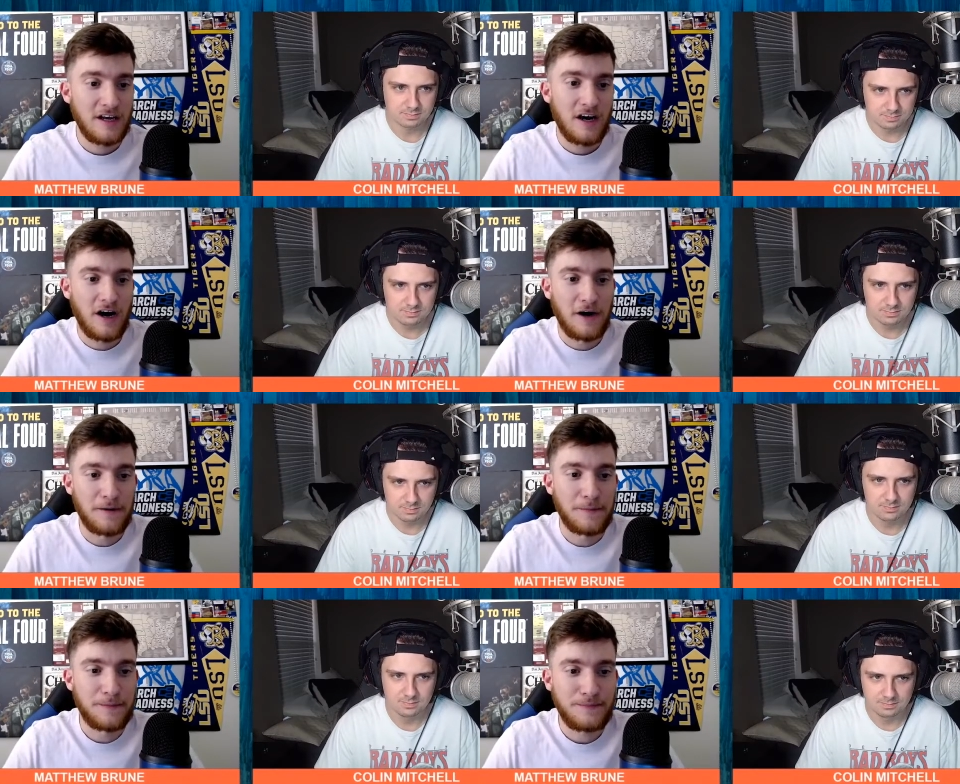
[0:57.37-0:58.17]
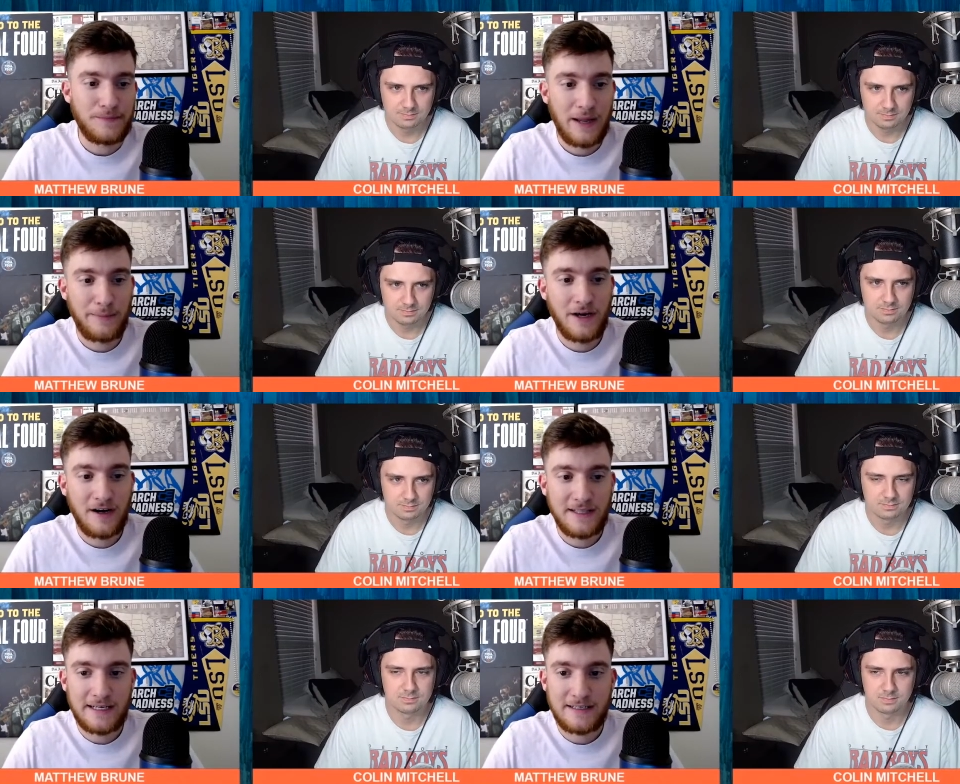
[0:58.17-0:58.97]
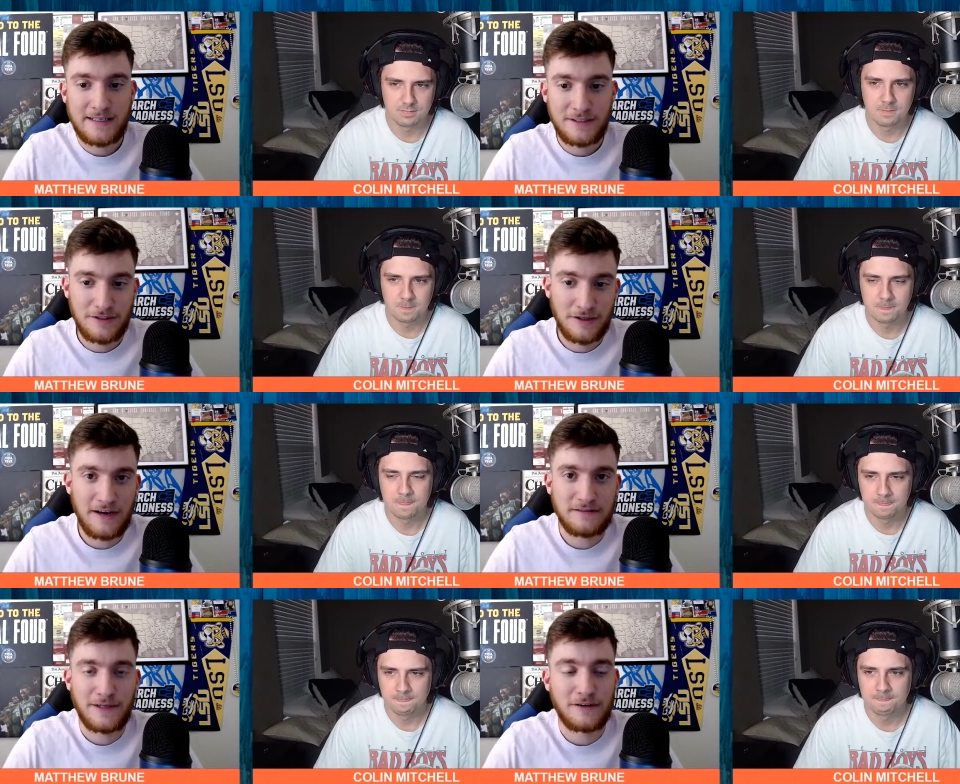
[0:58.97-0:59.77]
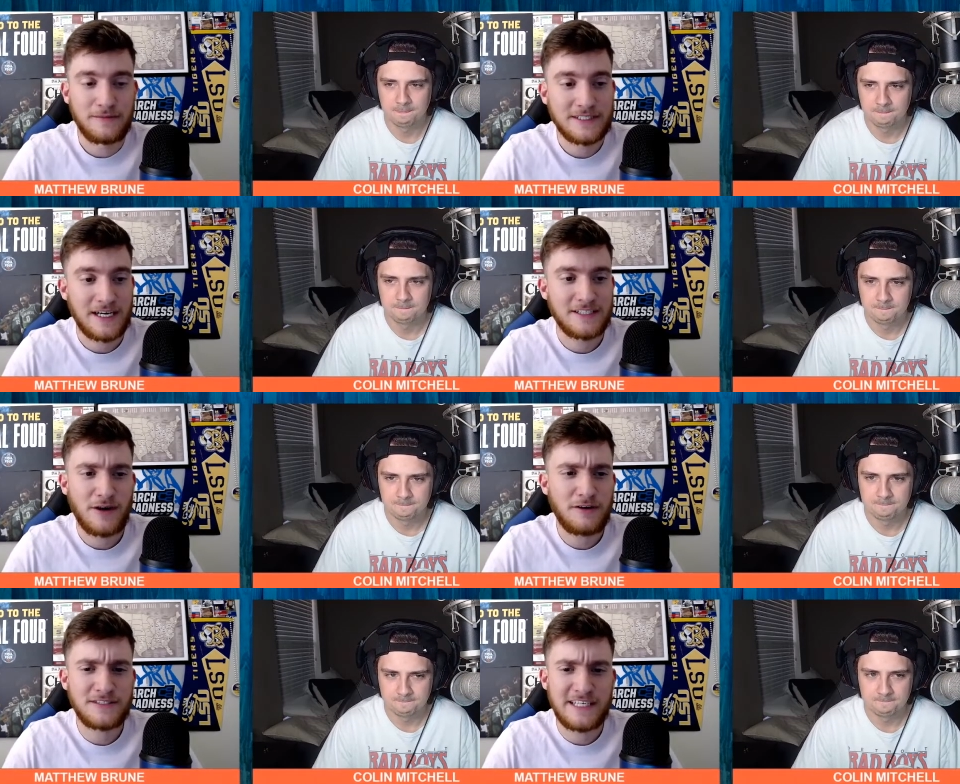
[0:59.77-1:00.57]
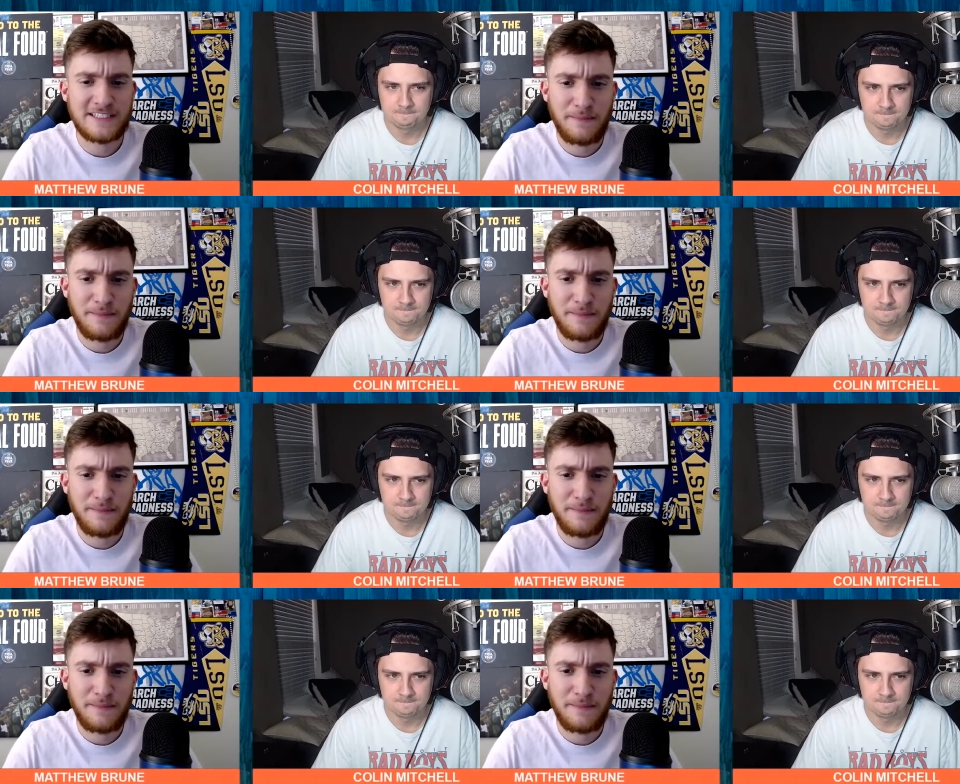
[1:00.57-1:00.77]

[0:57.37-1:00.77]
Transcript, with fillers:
Speaker 1: um, and beyond that, you know you have some hit or miss guys. So I don't want to say it's a